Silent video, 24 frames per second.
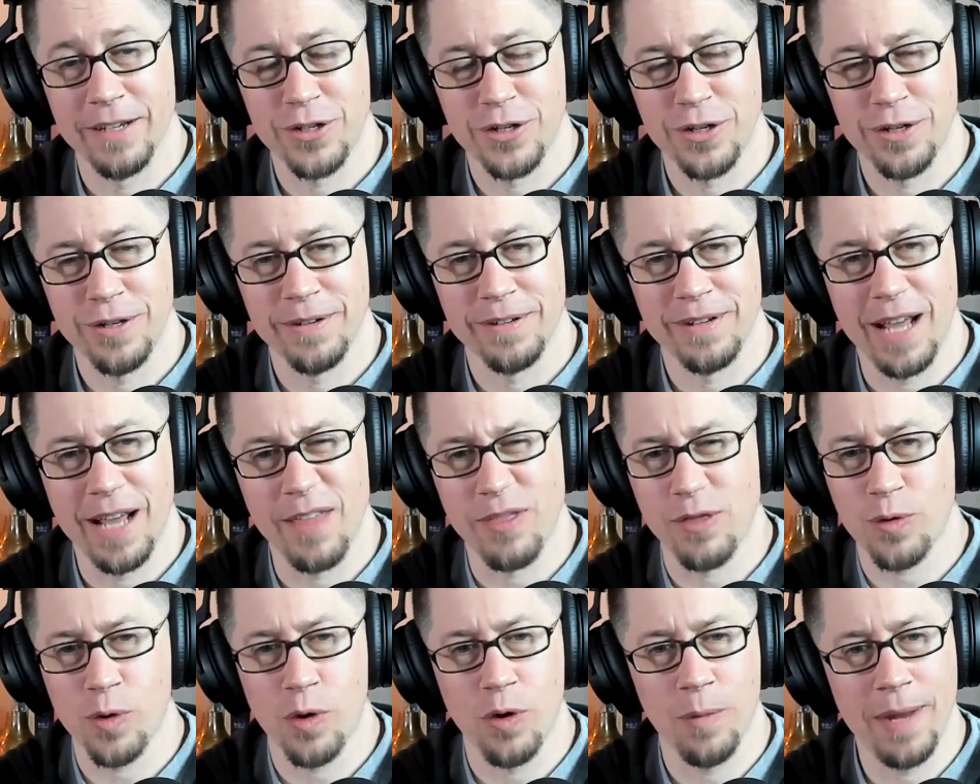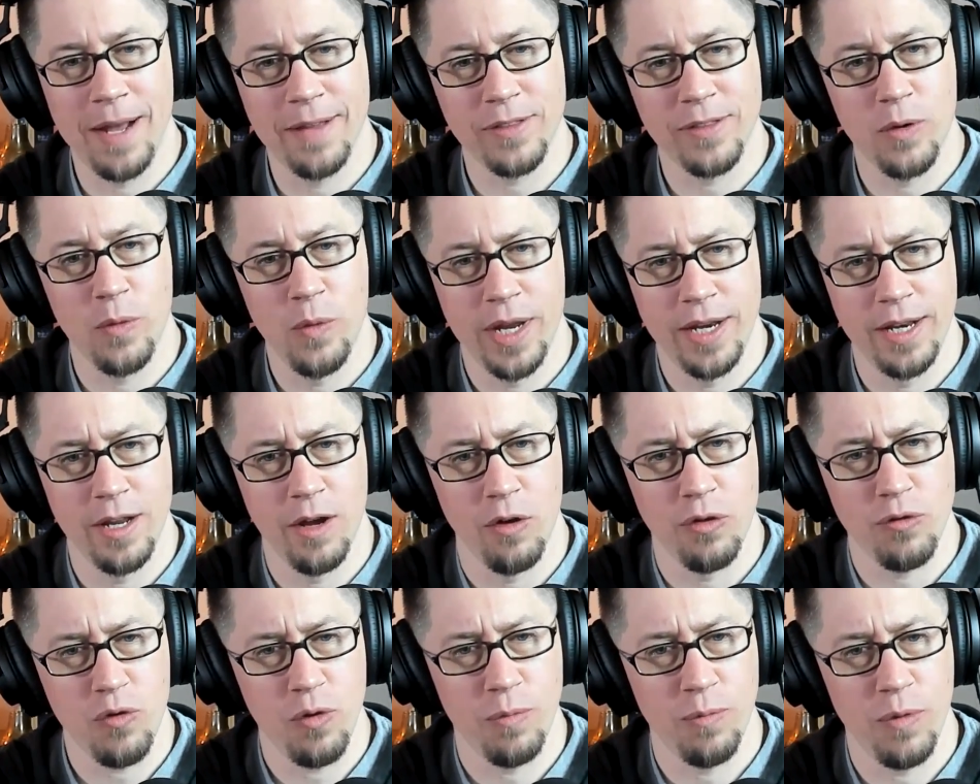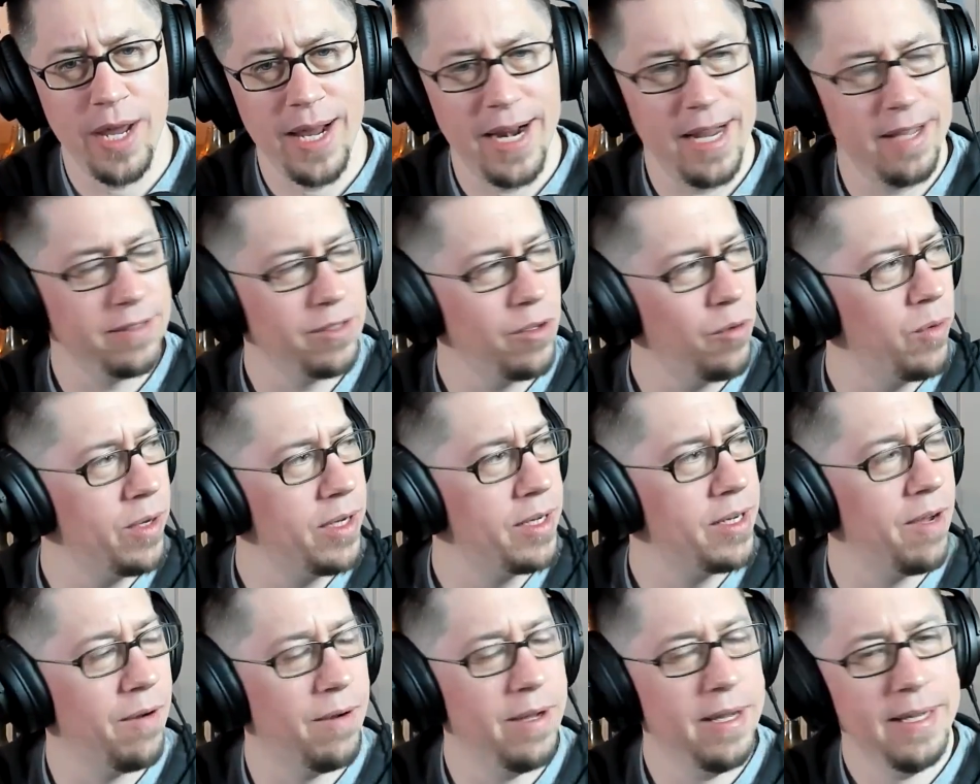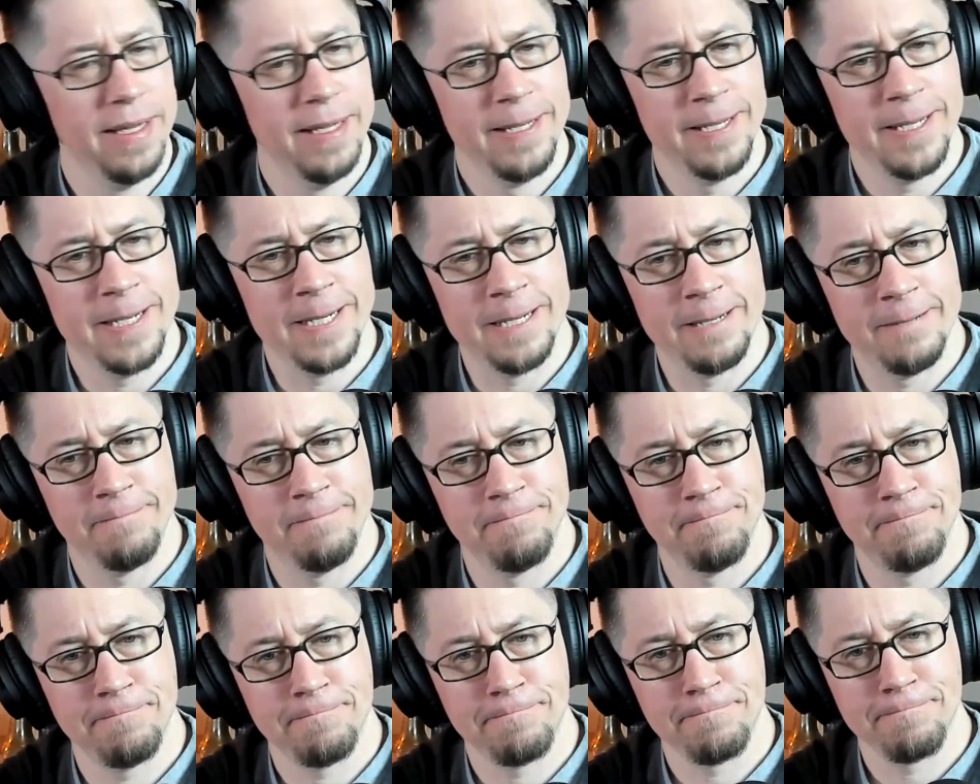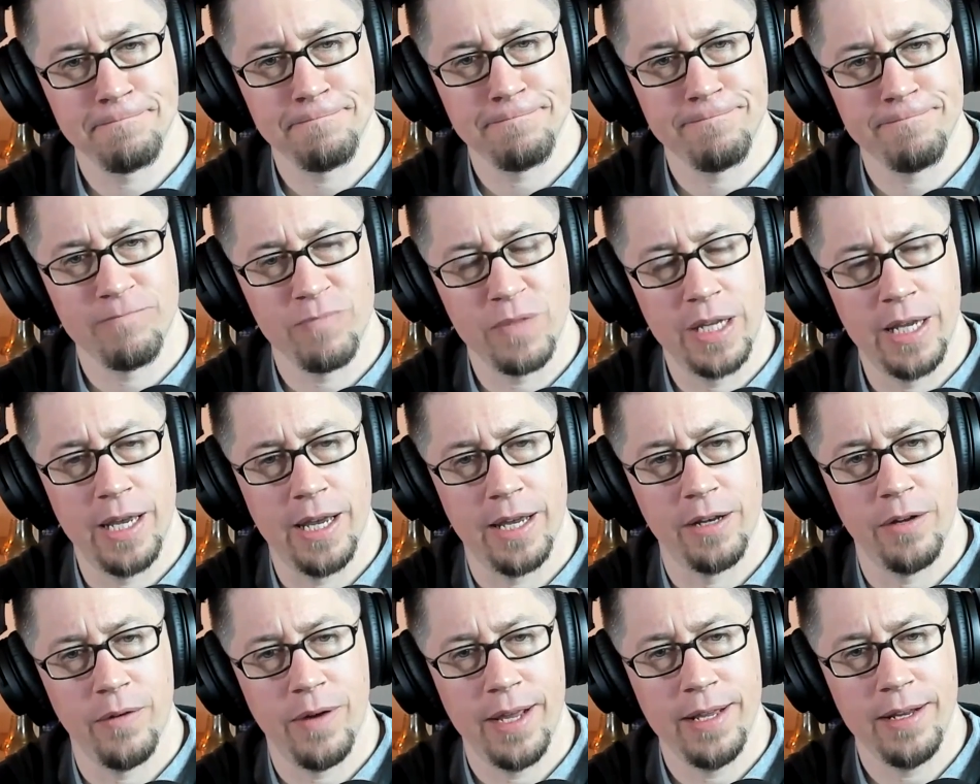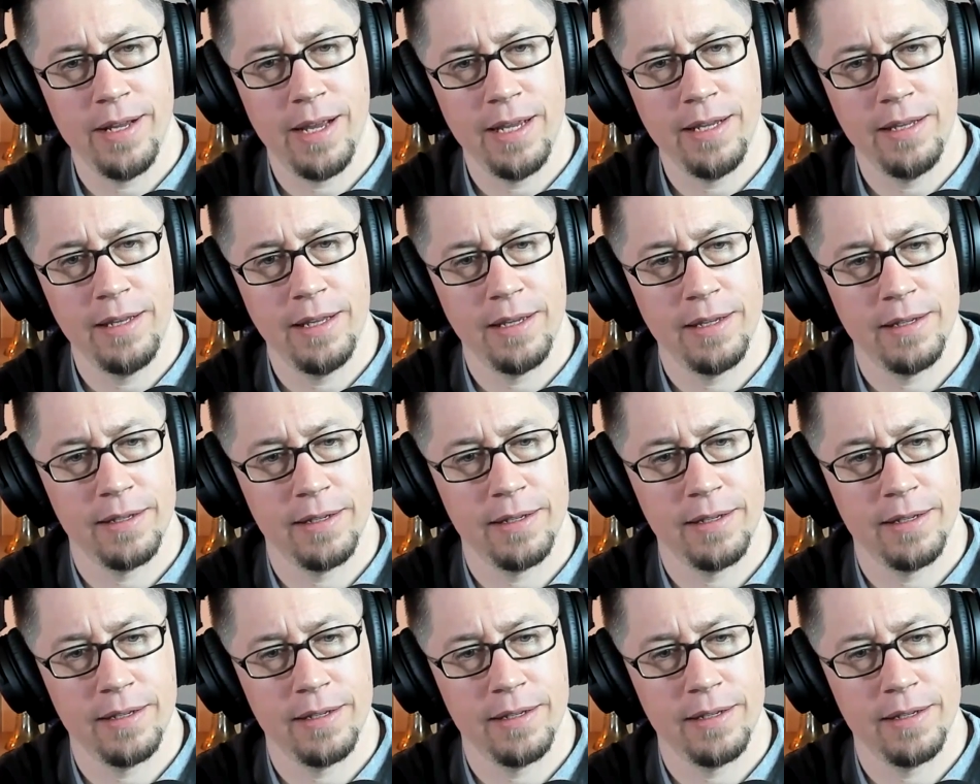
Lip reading: sure. I'd throw them out the window. Throw them right out the window. Yeah, no, I've